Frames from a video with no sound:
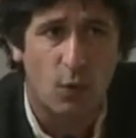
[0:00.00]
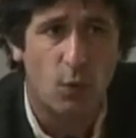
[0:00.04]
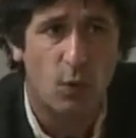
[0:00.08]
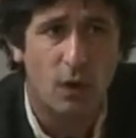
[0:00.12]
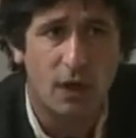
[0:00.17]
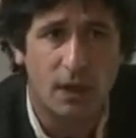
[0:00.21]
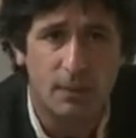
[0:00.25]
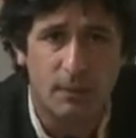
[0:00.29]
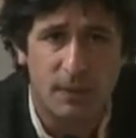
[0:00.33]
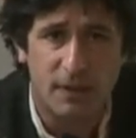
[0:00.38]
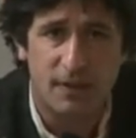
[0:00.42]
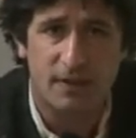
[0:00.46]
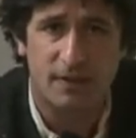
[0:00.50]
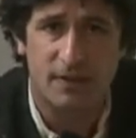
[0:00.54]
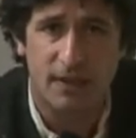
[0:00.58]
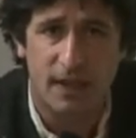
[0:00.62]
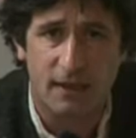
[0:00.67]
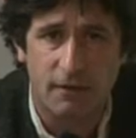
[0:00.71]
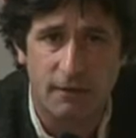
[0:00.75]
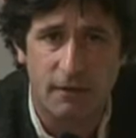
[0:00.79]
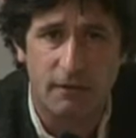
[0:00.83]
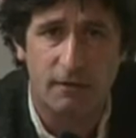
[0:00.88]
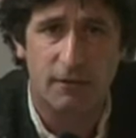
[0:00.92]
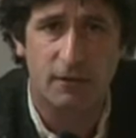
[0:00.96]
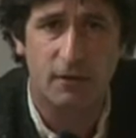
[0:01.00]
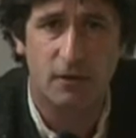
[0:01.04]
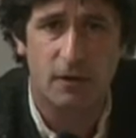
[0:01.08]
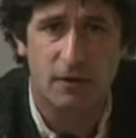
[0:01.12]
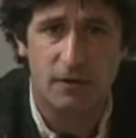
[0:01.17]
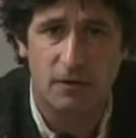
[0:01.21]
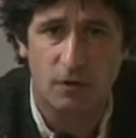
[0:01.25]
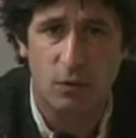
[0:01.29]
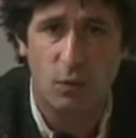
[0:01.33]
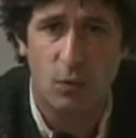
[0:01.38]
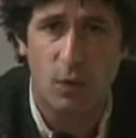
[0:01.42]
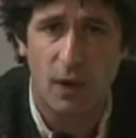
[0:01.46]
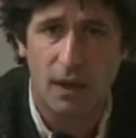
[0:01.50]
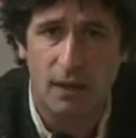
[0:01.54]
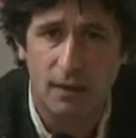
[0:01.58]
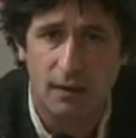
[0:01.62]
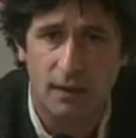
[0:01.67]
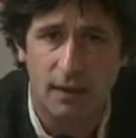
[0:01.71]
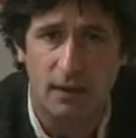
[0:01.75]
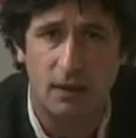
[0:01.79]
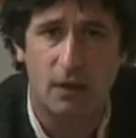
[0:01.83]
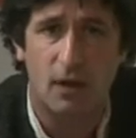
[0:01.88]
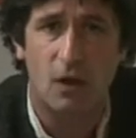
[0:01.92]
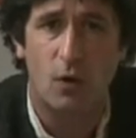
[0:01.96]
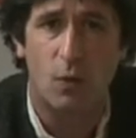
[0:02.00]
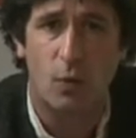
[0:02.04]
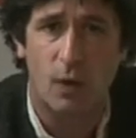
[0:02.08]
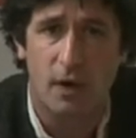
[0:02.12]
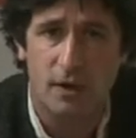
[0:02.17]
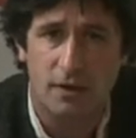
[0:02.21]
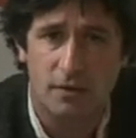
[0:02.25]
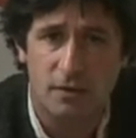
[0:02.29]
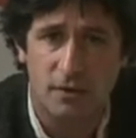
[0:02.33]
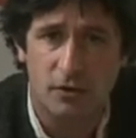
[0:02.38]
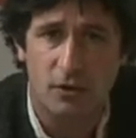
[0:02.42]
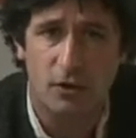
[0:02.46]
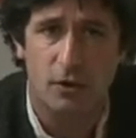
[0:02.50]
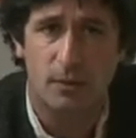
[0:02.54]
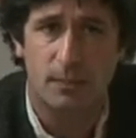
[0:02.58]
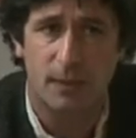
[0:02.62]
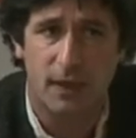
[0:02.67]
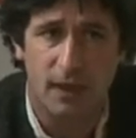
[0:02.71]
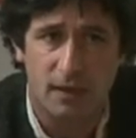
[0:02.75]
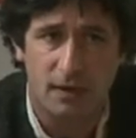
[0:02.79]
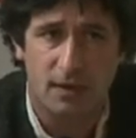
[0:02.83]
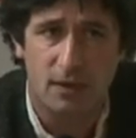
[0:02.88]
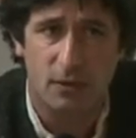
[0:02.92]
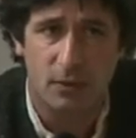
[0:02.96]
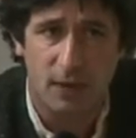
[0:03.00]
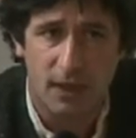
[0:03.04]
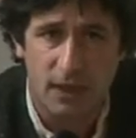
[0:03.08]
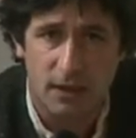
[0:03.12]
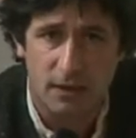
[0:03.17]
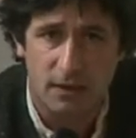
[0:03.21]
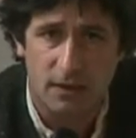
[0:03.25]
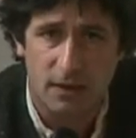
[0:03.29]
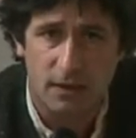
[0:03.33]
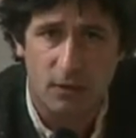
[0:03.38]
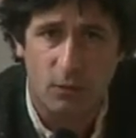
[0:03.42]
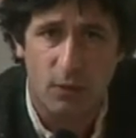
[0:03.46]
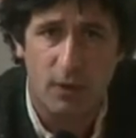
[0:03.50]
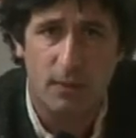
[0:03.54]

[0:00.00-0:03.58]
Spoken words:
will it be safe for us wealthy Western Europeans to eat?